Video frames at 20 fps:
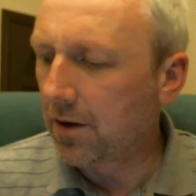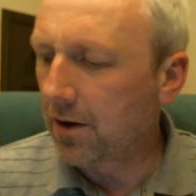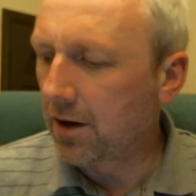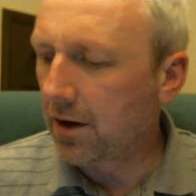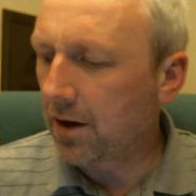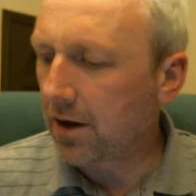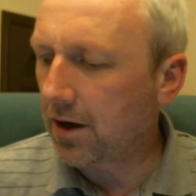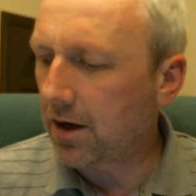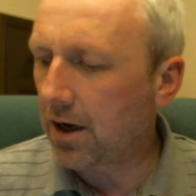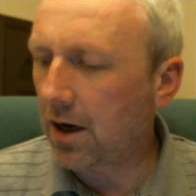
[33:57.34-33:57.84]

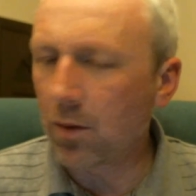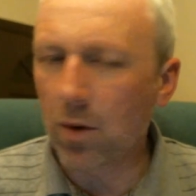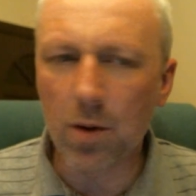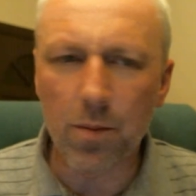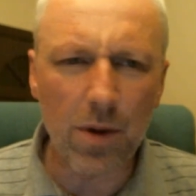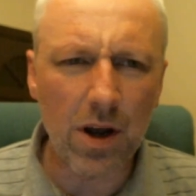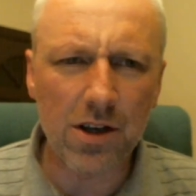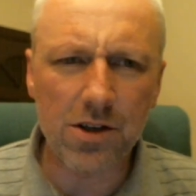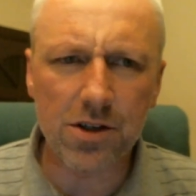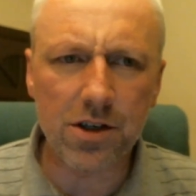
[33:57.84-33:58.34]
I won't
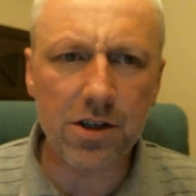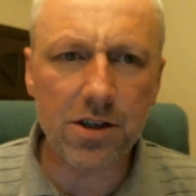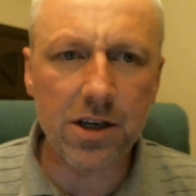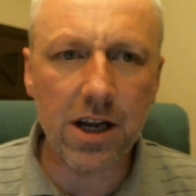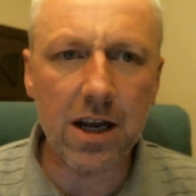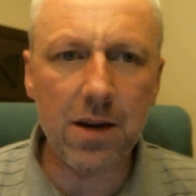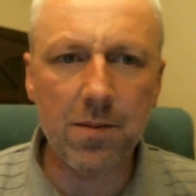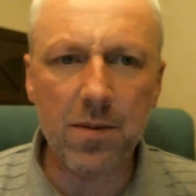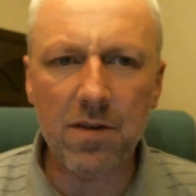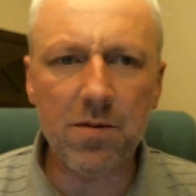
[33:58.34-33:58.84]
mention his
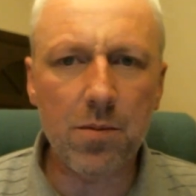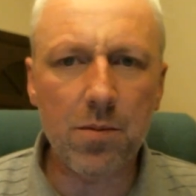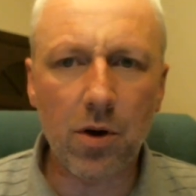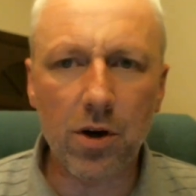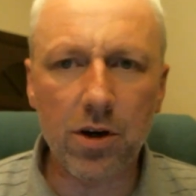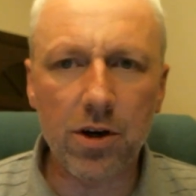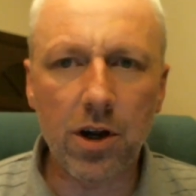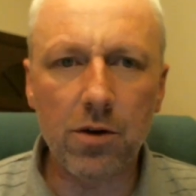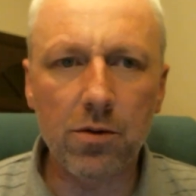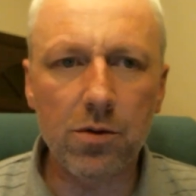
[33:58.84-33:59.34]
name. Everybody
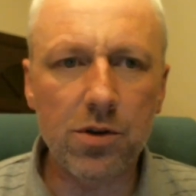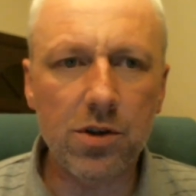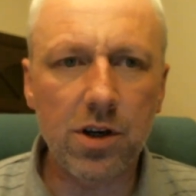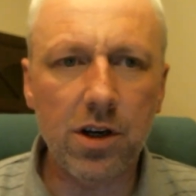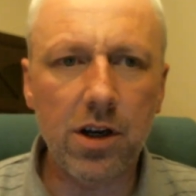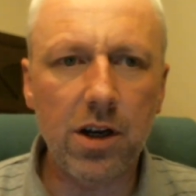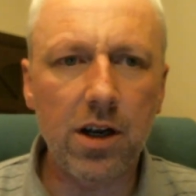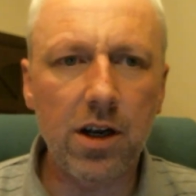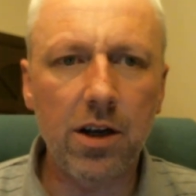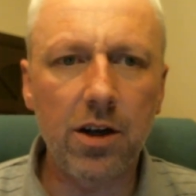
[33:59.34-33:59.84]
knows
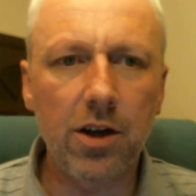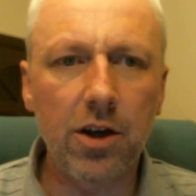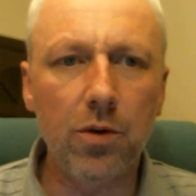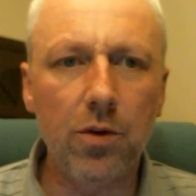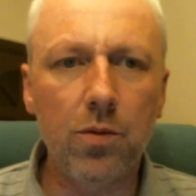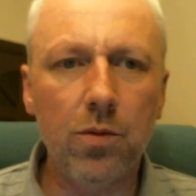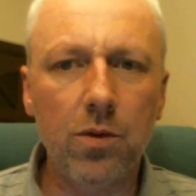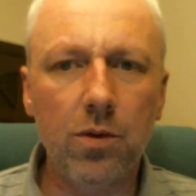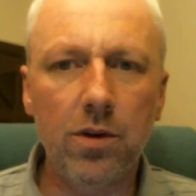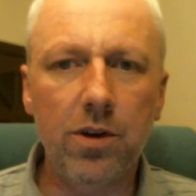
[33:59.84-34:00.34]

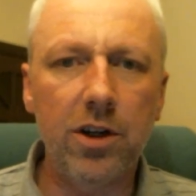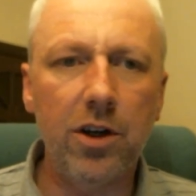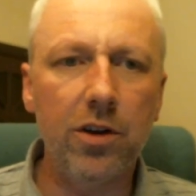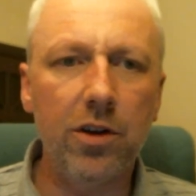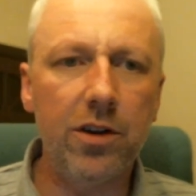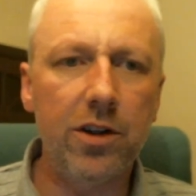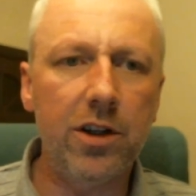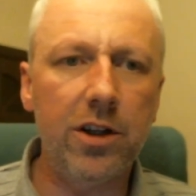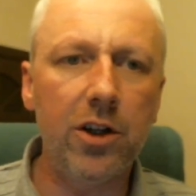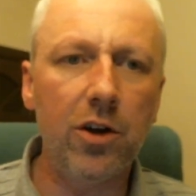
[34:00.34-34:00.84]
who the
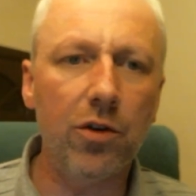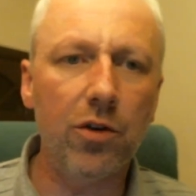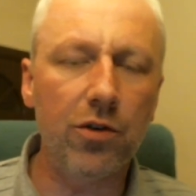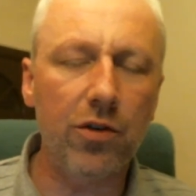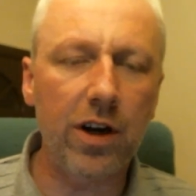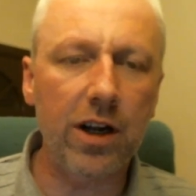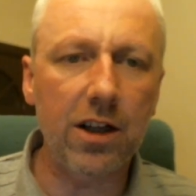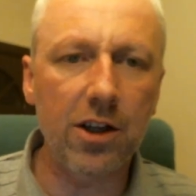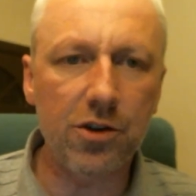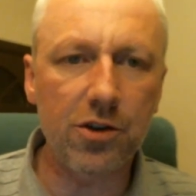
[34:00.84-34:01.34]
other
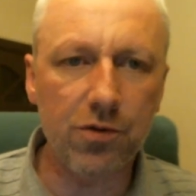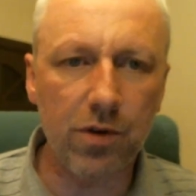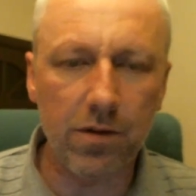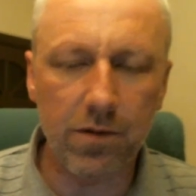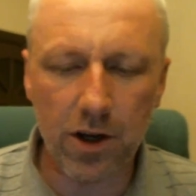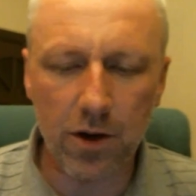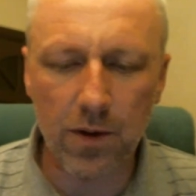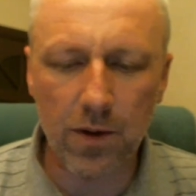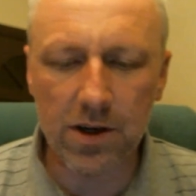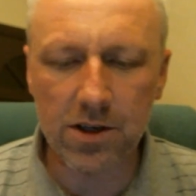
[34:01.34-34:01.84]
English
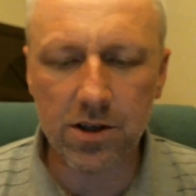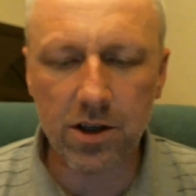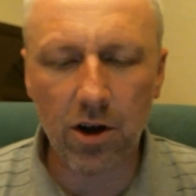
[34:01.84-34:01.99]
reviewers that